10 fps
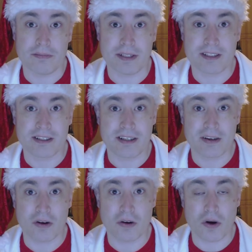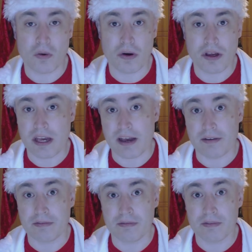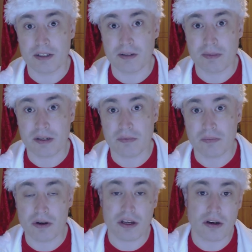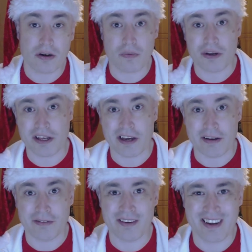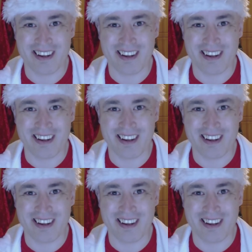basically, or what you gave, you know what I mean, what you got, what you gave.